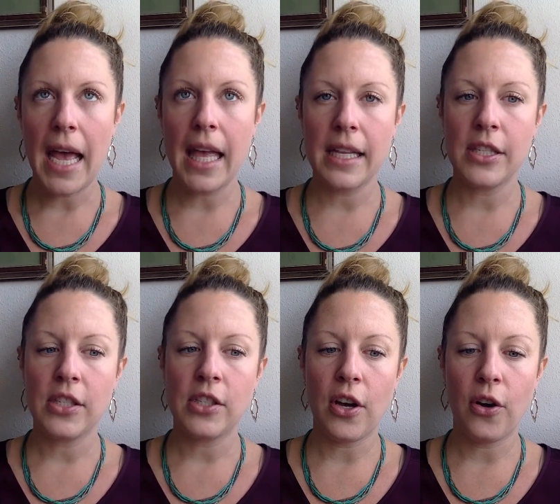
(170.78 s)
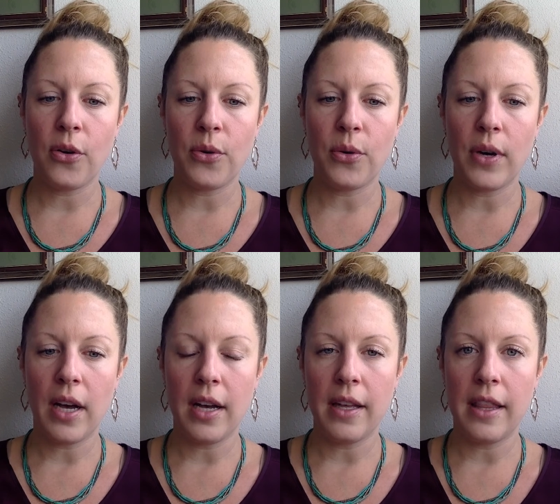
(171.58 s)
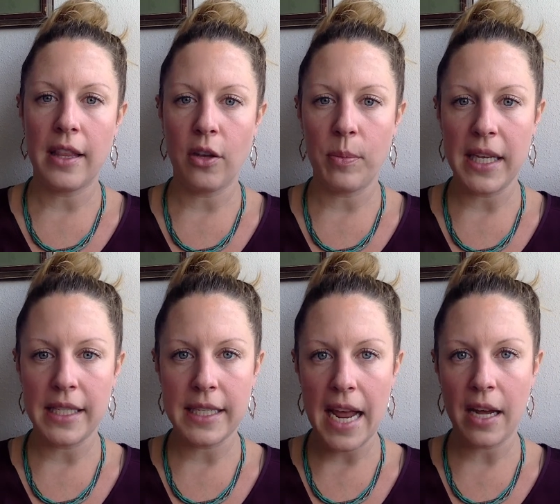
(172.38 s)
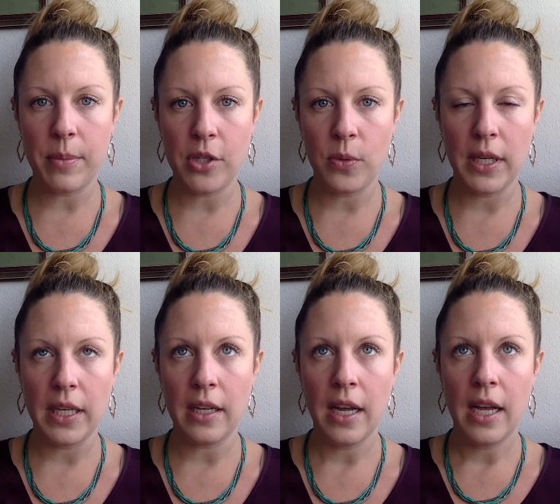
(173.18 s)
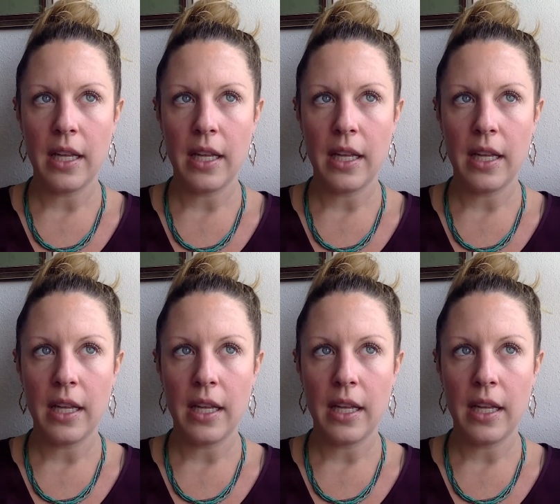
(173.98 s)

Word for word: and so uh, then there'll be a snack between